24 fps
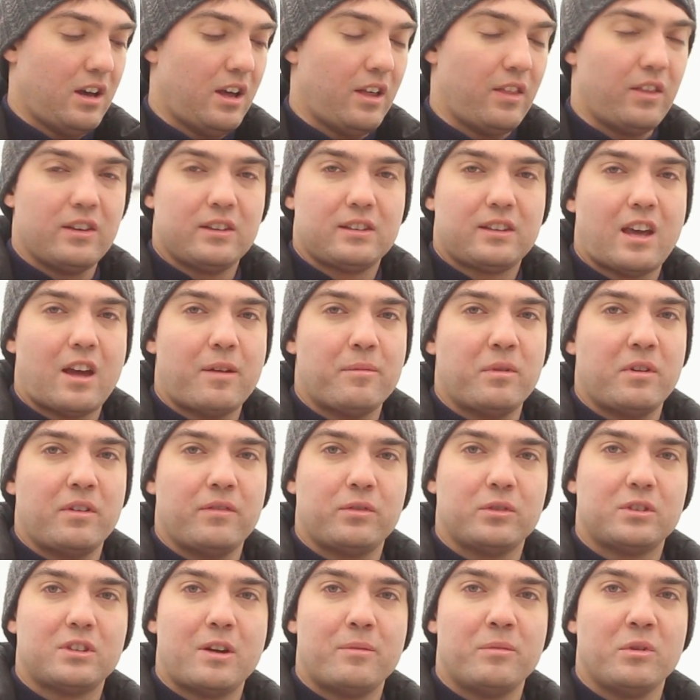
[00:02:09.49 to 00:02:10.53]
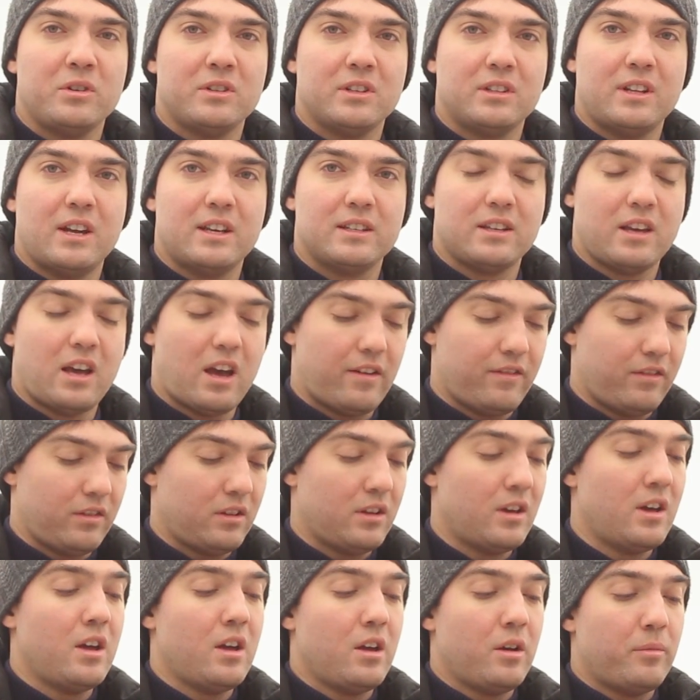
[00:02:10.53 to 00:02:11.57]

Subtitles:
and this camera for some reason doesn't have it.